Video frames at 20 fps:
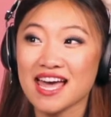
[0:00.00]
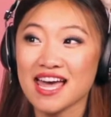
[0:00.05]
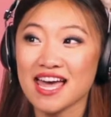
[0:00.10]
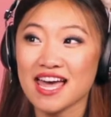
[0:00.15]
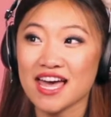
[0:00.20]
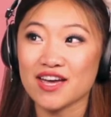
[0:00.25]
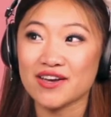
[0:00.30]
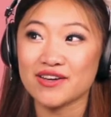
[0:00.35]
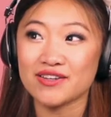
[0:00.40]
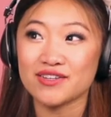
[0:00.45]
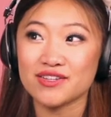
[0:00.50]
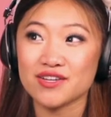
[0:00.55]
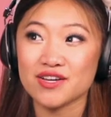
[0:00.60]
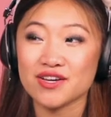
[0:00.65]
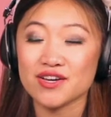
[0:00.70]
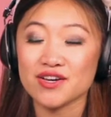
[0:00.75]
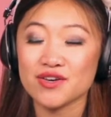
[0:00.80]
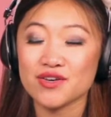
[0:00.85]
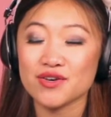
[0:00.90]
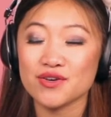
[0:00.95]
And
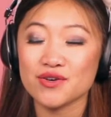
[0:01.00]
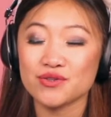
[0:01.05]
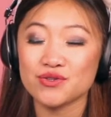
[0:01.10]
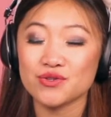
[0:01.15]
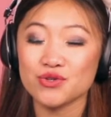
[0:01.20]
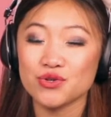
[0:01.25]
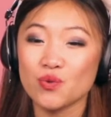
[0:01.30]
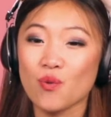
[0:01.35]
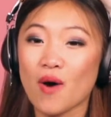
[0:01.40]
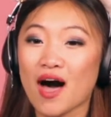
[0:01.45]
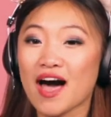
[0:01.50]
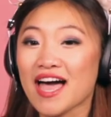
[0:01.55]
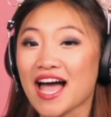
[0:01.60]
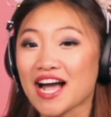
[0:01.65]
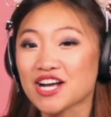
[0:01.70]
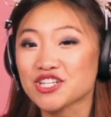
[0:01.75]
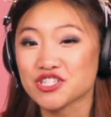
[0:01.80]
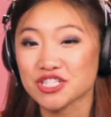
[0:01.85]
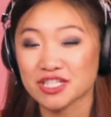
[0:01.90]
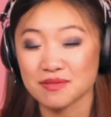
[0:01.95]
Nuwa
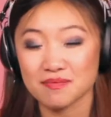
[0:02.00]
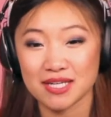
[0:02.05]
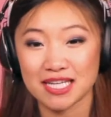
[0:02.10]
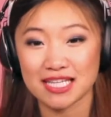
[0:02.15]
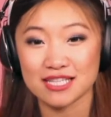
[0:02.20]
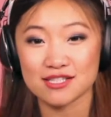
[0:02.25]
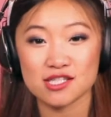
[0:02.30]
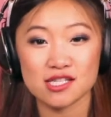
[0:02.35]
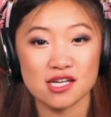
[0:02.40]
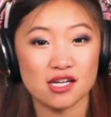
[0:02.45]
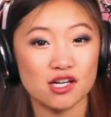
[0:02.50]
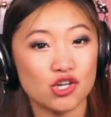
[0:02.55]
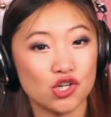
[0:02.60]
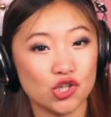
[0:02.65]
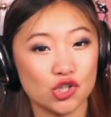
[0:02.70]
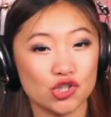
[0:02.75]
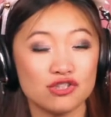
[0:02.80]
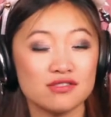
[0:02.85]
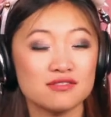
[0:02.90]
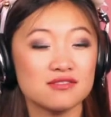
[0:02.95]
actually means
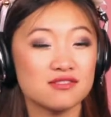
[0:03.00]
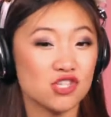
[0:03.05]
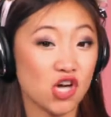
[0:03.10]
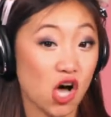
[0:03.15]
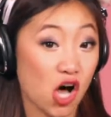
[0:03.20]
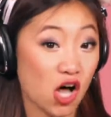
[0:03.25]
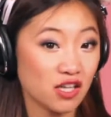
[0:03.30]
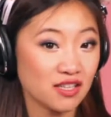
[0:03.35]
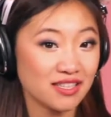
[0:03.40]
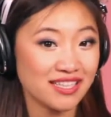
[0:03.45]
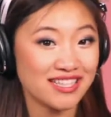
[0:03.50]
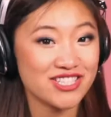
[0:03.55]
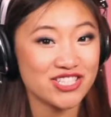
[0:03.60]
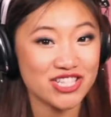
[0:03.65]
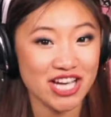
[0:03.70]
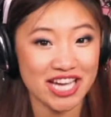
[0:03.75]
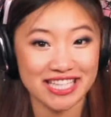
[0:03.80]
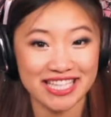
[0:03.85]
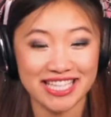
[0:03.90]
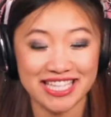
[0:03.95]
girl doll in
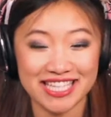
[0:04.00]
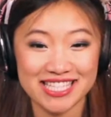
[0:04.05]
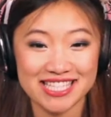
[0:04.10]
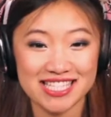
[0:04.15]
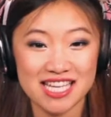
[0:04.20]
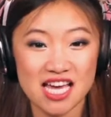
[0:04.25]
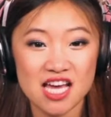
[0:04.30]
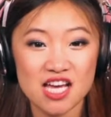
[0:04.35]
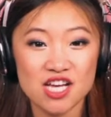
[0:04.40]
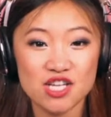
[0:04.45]
Chinese.